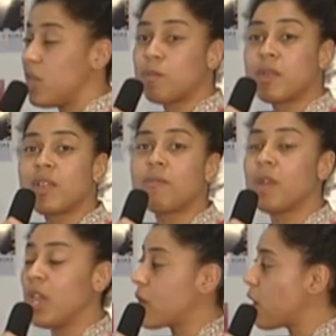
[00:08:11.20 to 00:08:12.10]

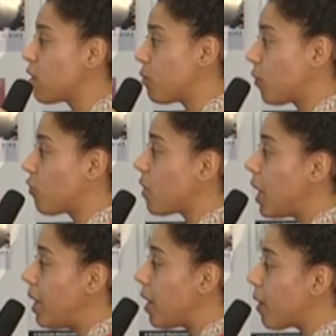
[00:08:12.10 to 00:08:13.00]
specifically going to
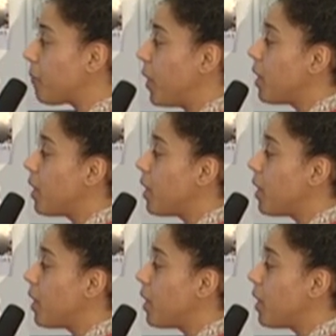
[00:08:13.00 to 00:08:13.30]
Australia.